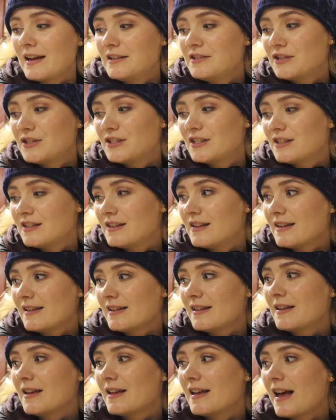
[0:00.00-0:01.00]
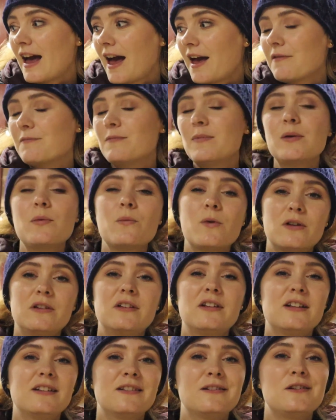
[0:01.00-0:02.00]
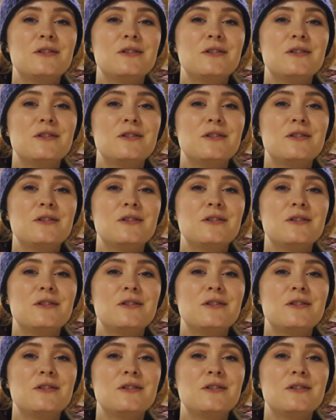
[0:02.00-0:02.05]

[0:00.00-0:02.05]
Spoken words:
I've been wanting